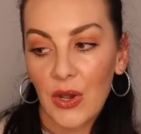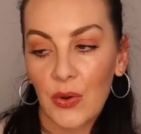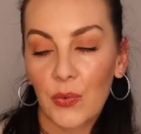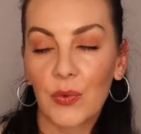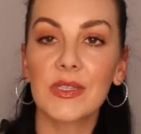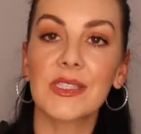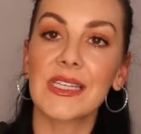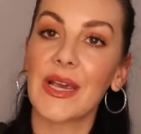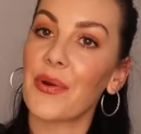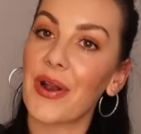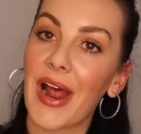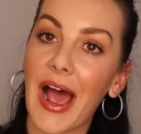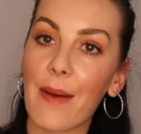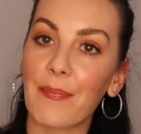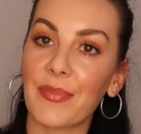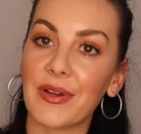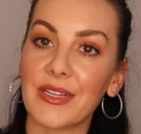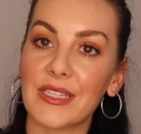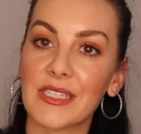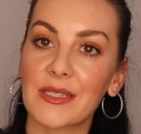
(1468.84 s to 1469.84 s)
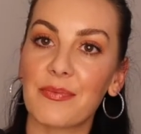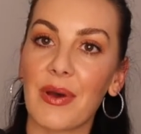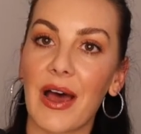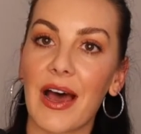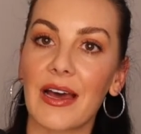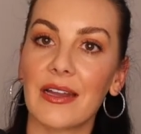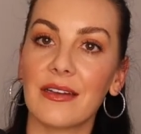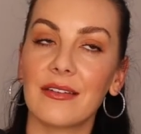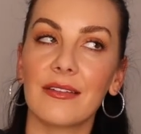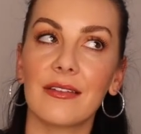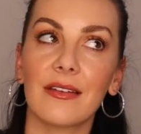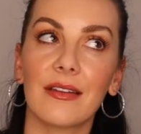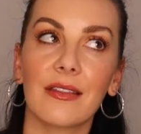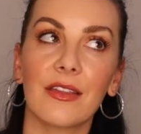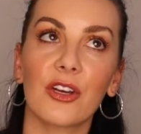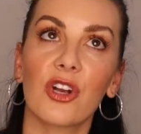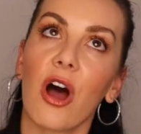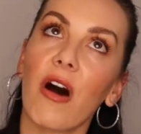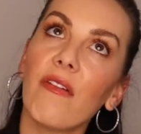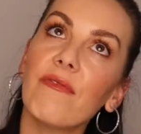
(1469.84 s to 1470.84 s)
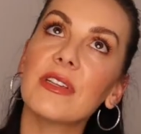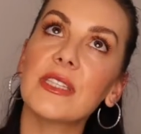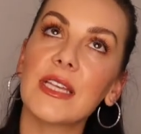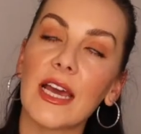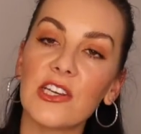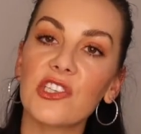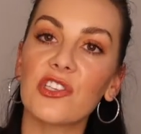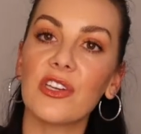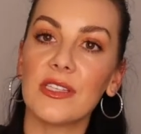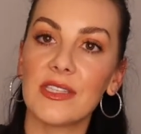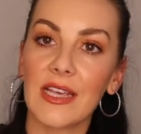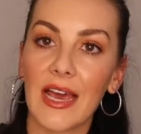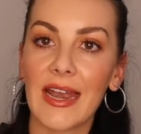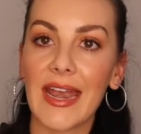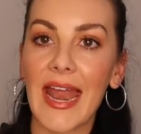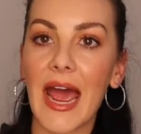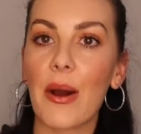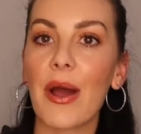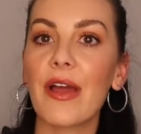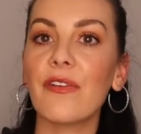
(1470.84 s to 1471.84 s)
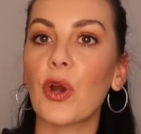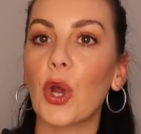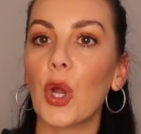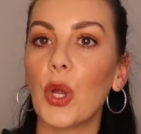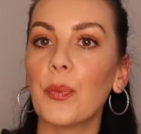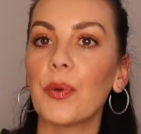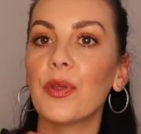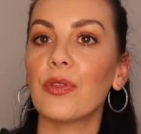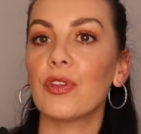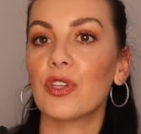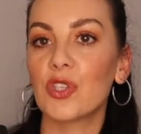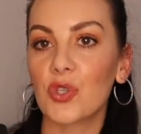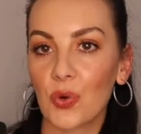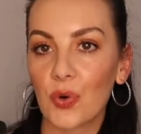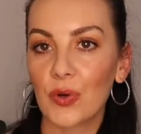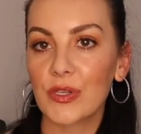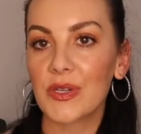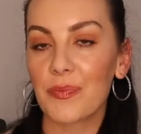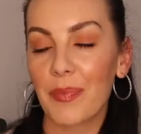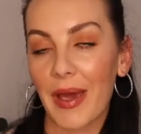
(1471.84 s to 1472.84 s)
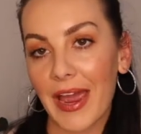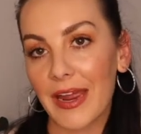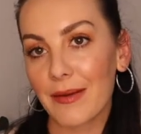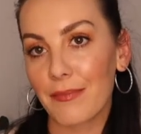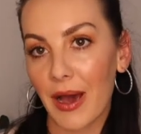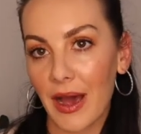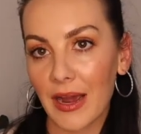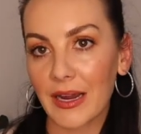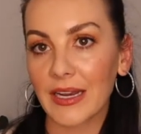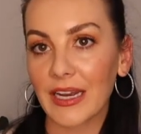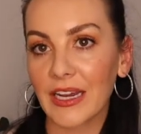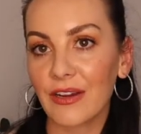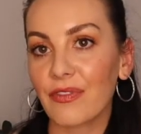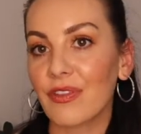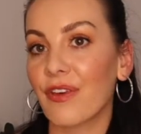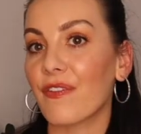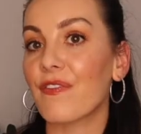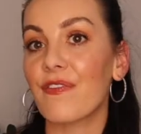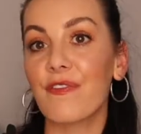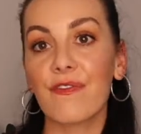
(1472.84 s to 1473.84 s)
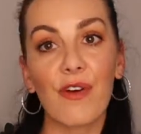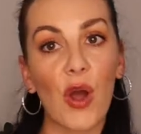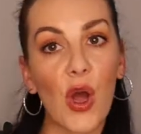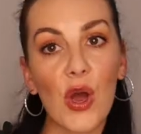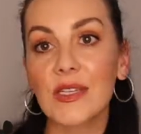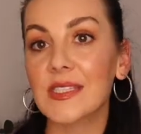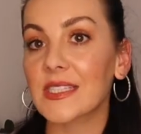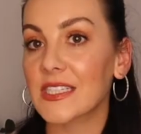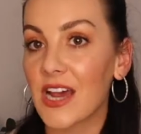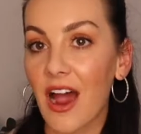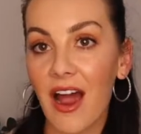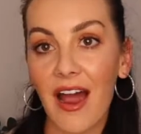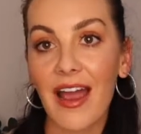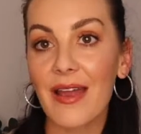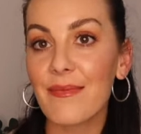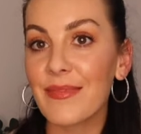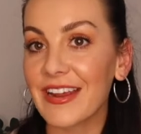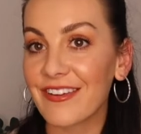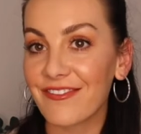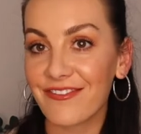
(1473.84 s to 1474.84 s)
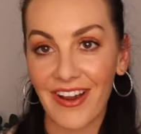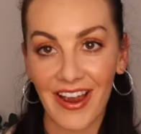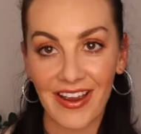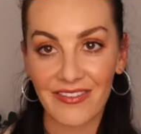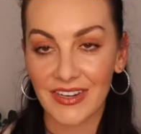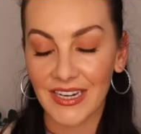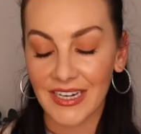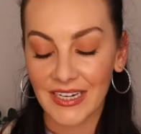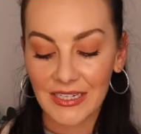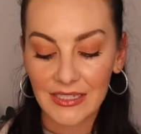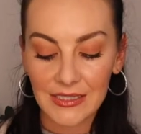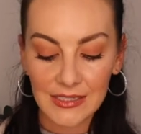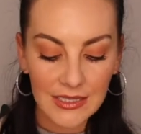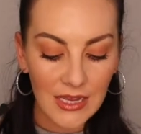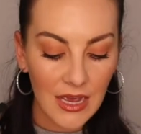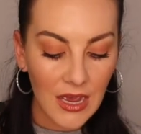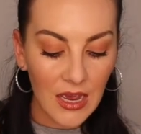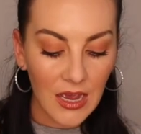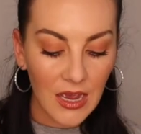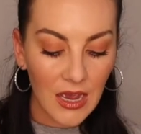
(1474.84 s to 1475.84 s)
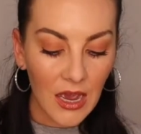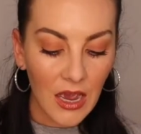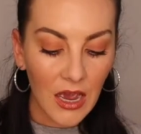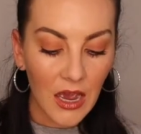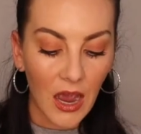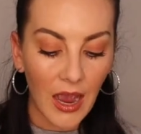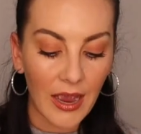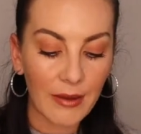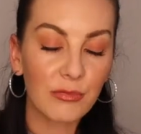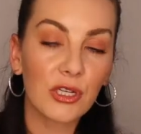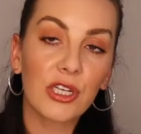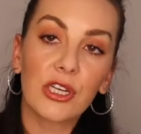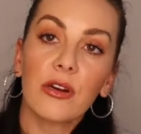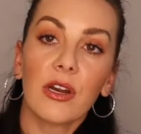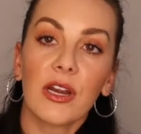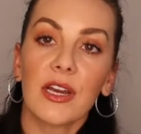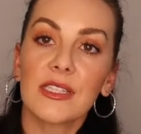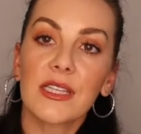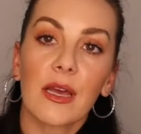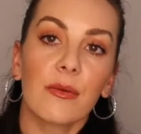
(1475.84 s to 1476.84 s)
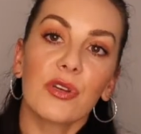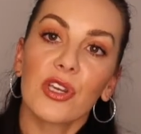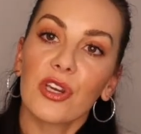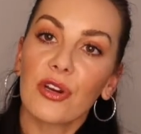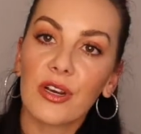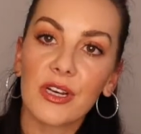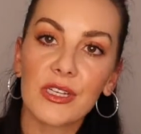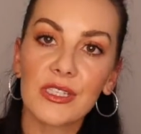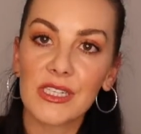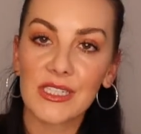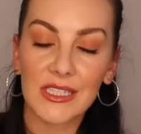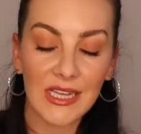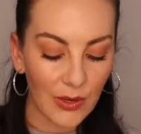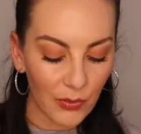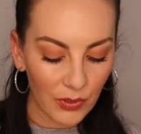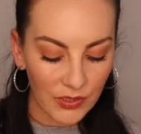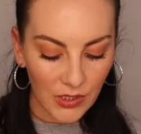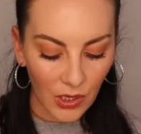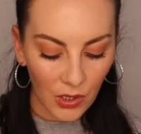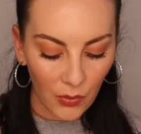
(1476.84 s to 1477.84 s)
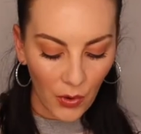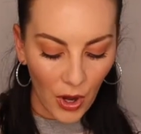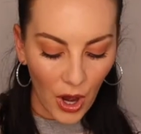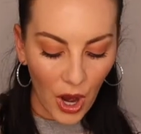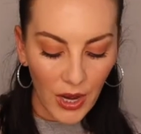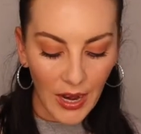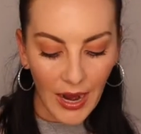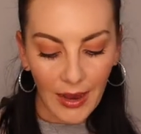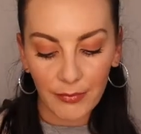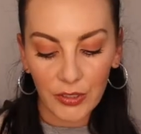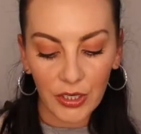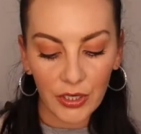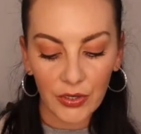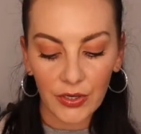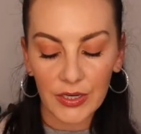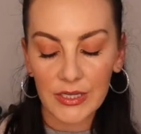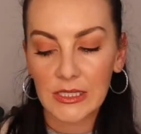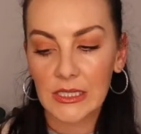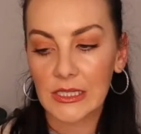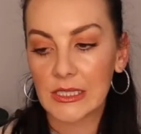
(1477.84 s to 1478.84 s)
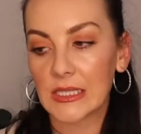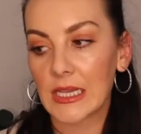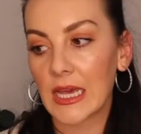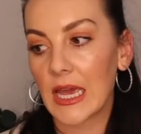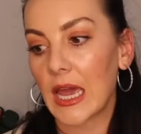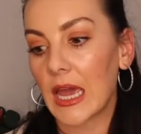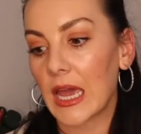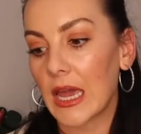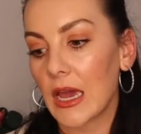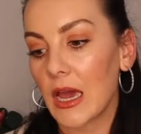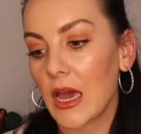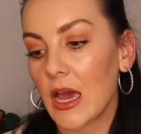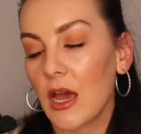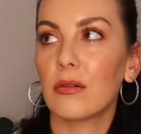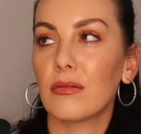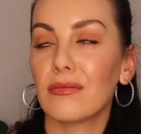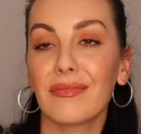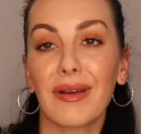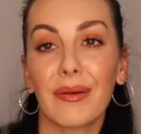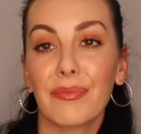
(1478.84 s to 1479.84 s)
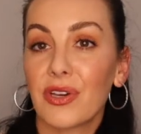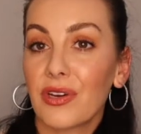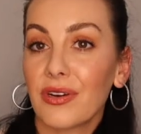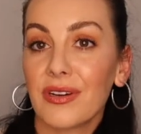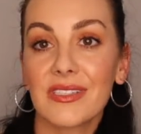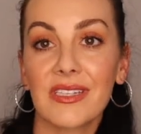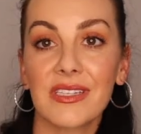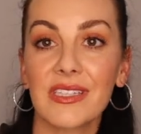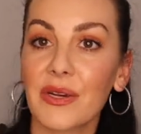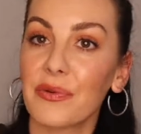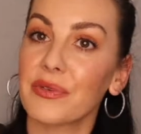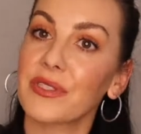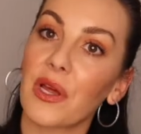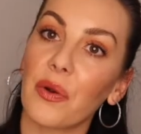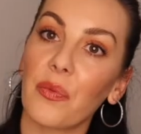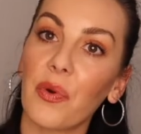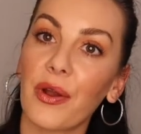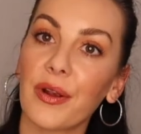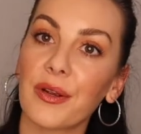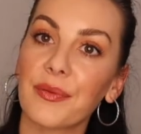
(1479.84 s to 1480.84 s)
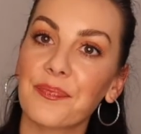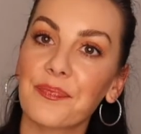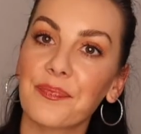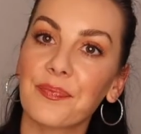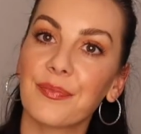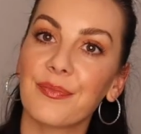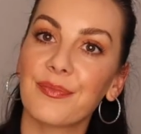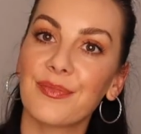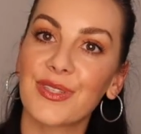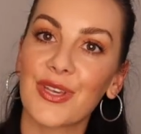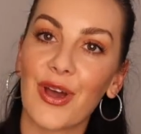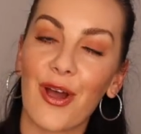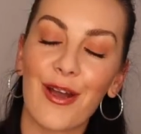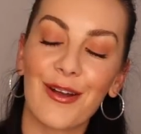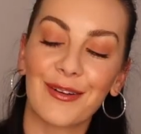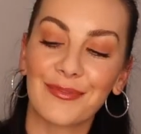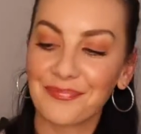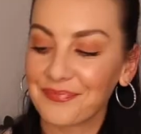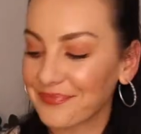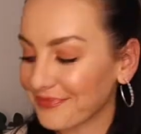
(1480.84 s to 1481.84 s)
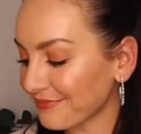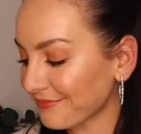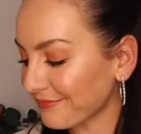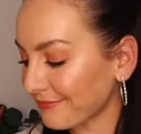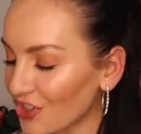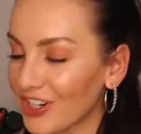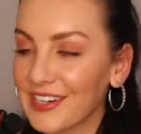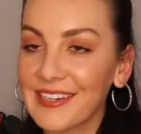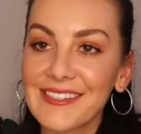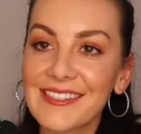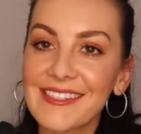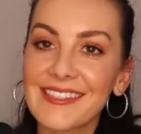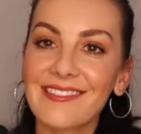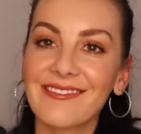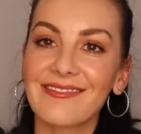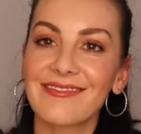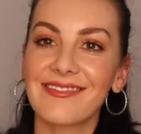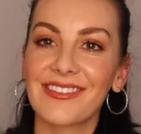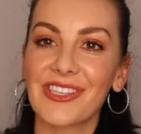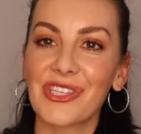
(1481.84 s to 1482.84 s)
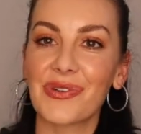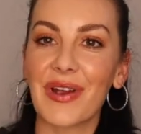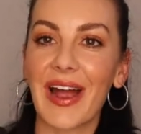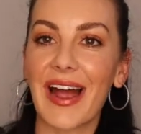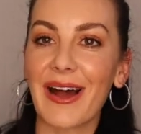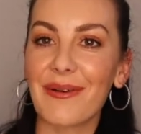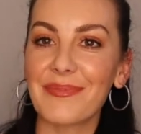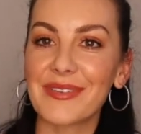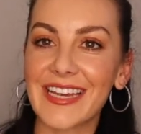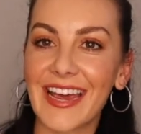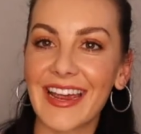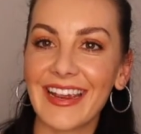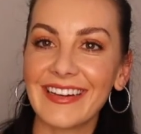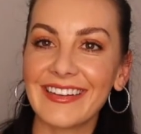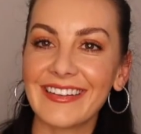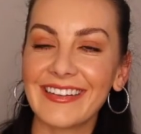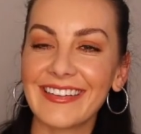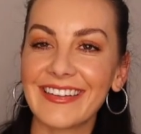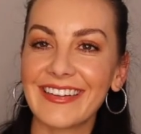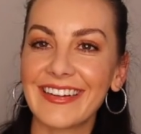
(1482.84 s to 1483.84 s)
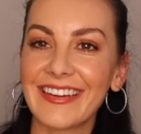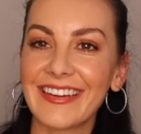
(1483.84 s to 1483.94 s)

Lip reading: we'll see what happens. But the conversation is there. Now I've opened the door to paid marketing for the first time in 5 years. I'm curious. I'm curious to see what's gonna work. I'm curious to see what's gonna work. So cheers to our update.